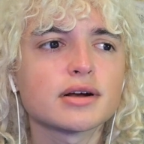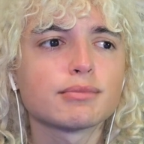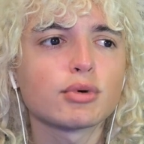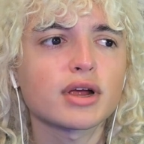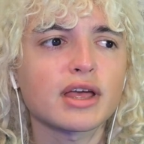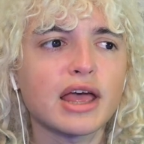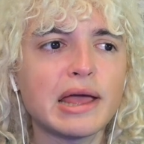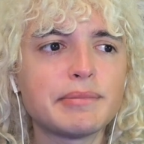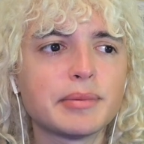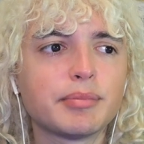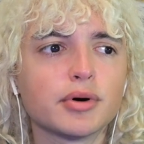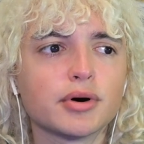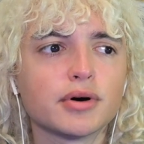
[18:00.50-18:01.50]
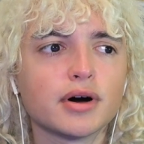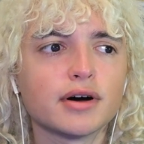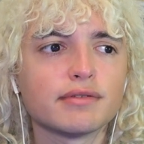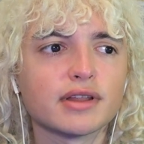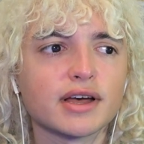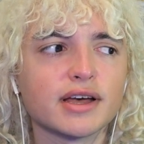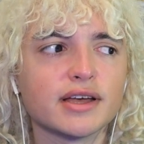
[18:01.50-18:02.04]
are more capable of,
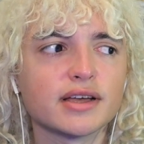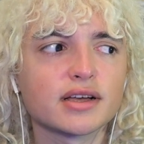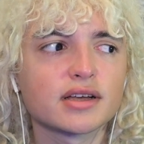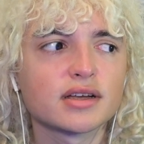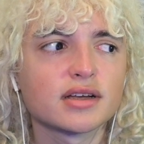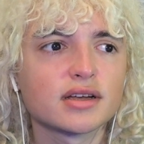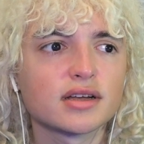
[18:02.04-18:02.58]
like,